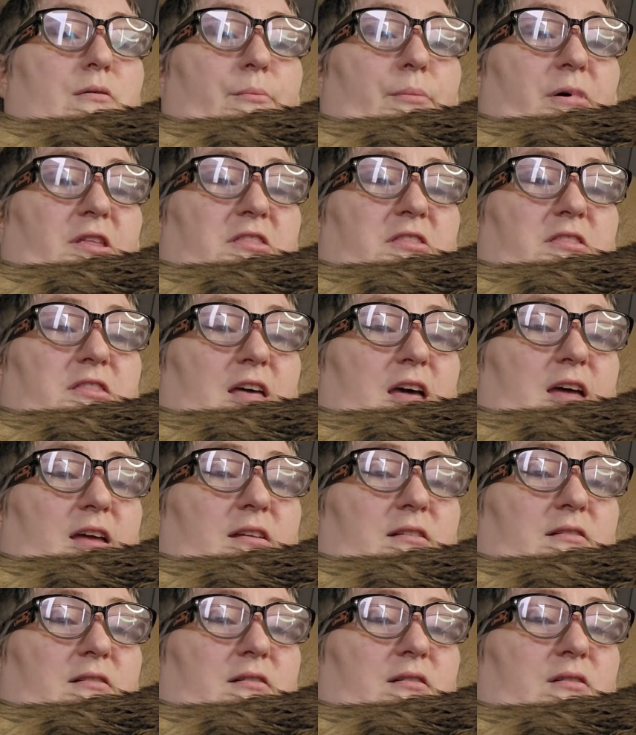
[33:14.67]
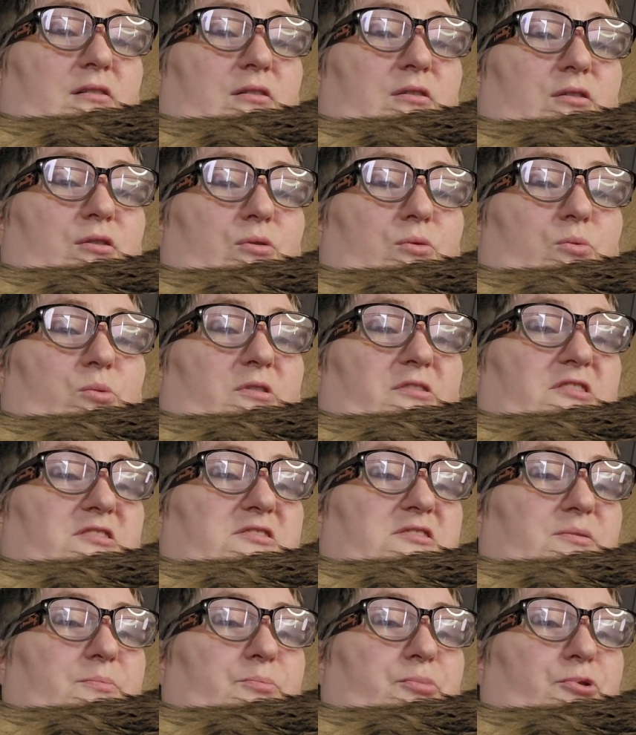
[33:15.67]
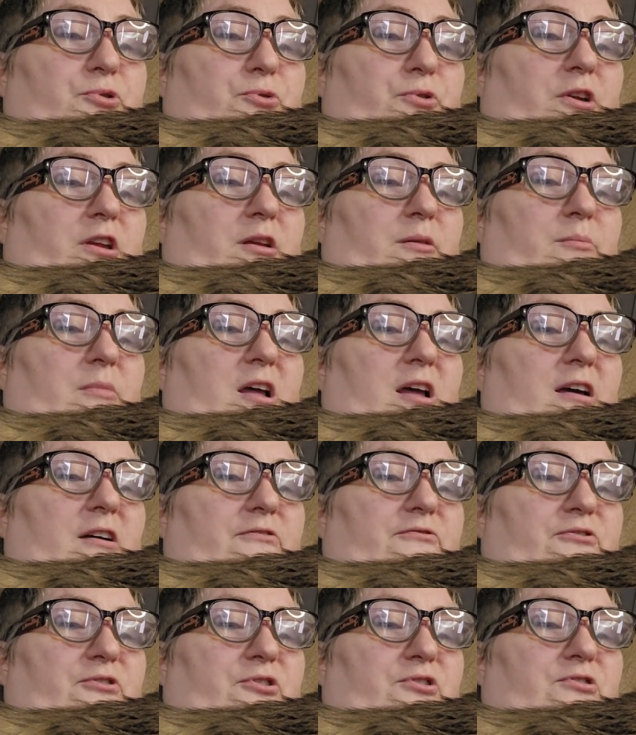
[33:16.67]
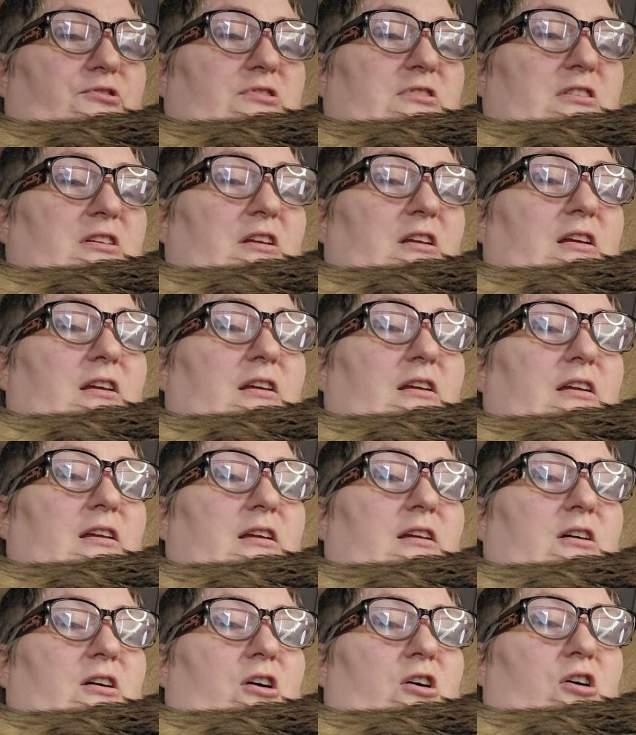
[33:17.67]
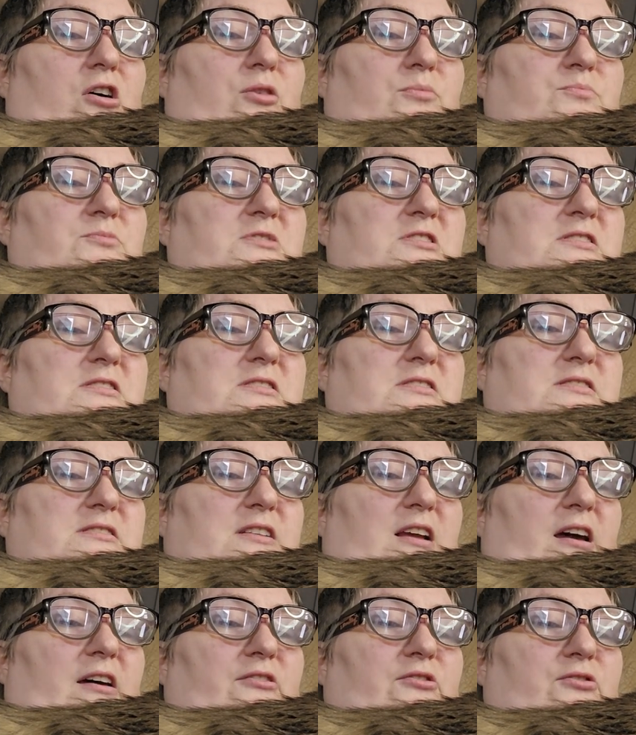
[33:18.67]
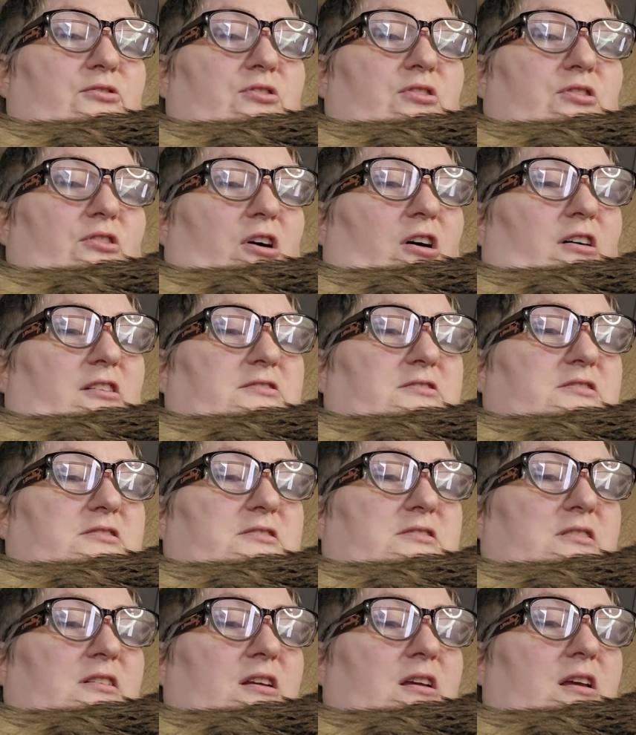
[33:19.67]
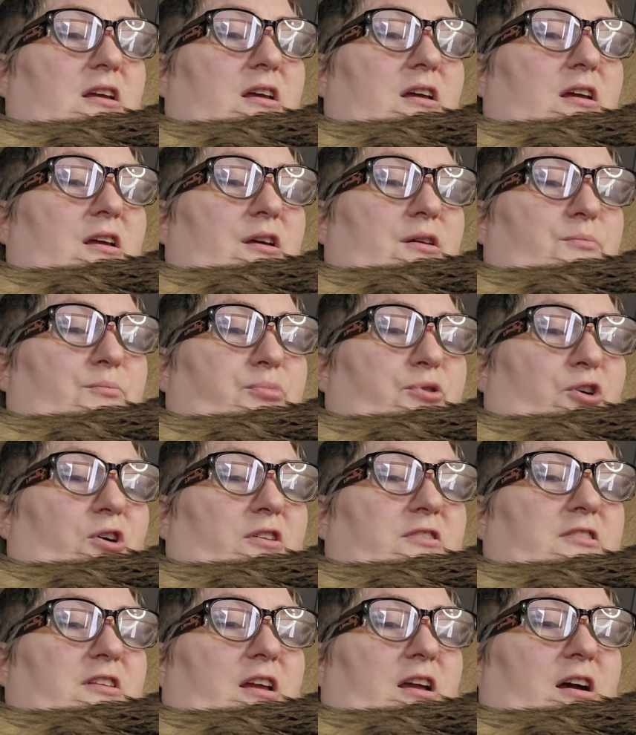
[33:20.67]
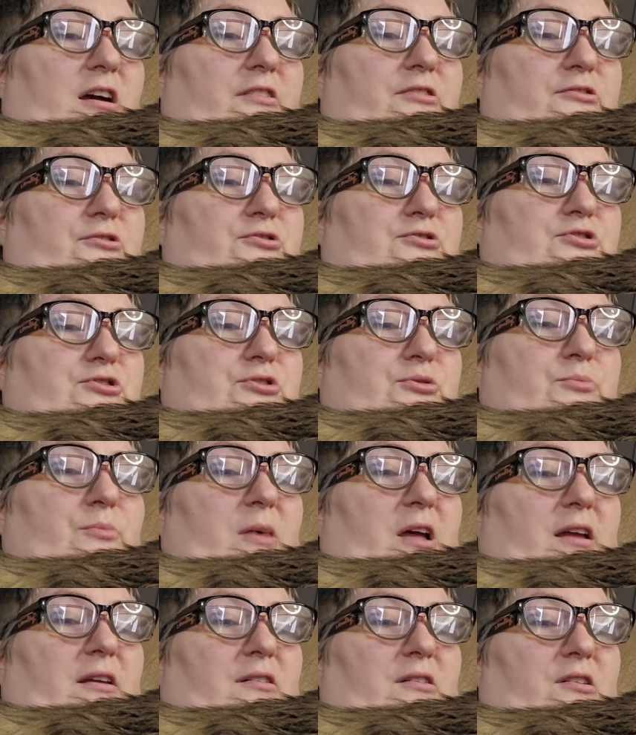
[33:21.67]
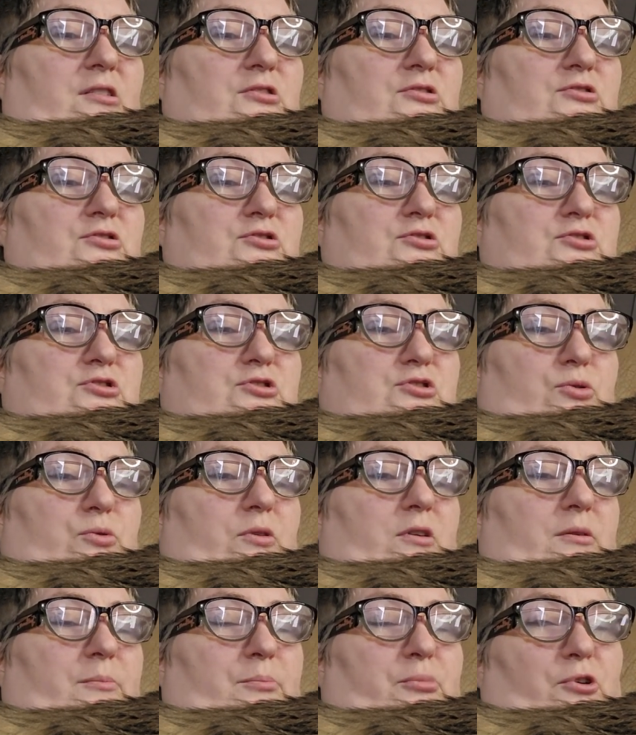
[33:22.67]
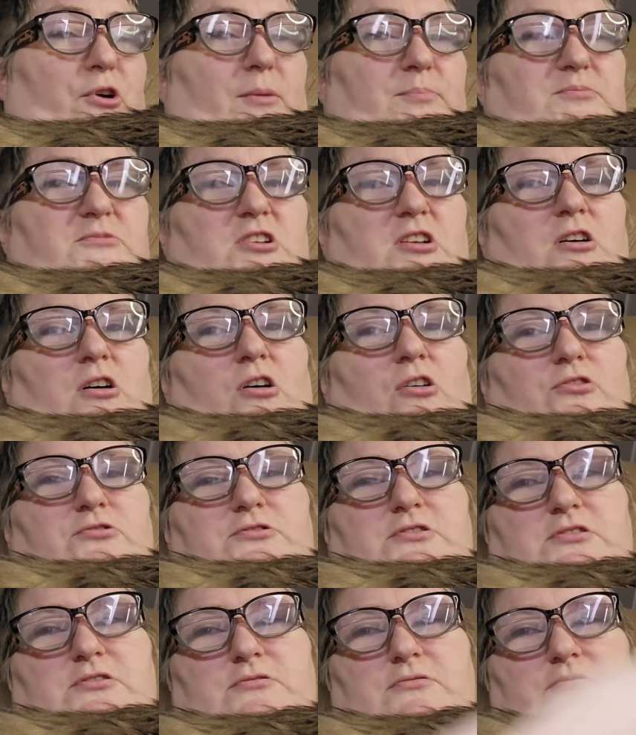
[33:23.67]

But then, with a supreme effort, he calmed his scattered thoughts and brought the other two men to an abrupt halt.